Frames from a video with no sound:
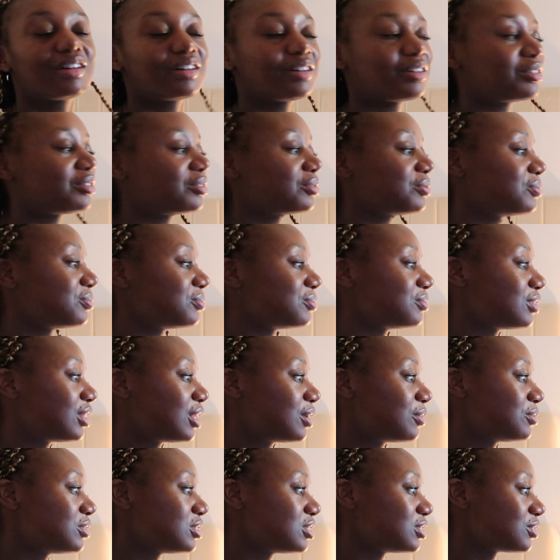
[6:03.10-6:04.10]
um,
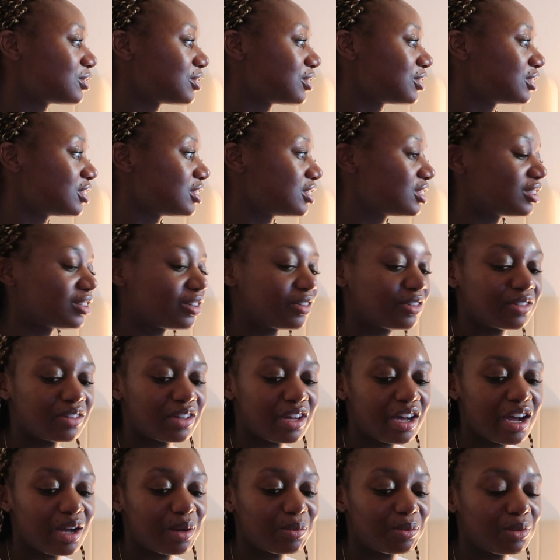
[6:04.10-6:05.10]
that we started on
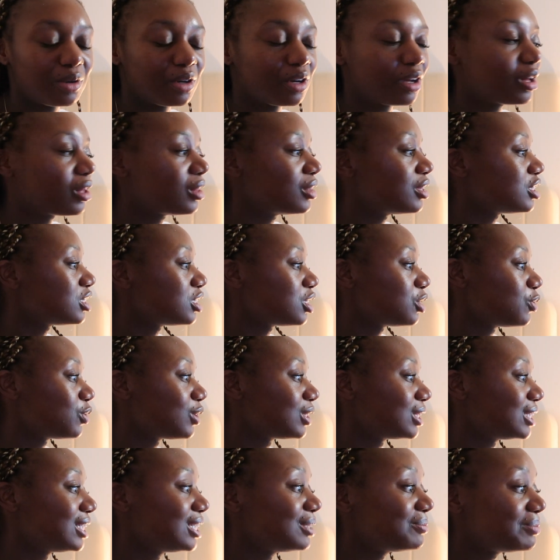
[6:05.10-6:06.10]

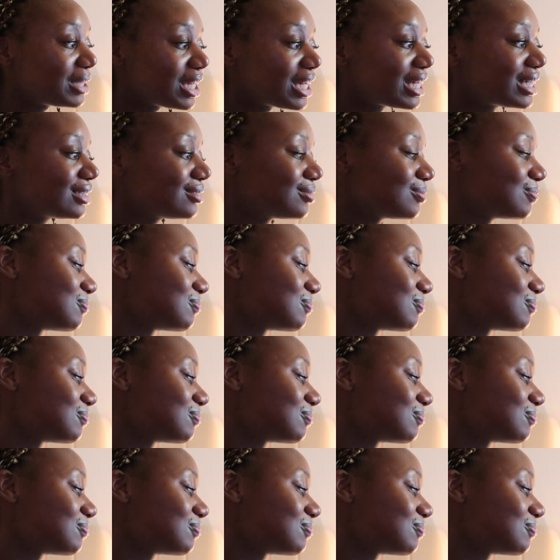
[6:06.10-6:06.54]
hypercholesterolemia.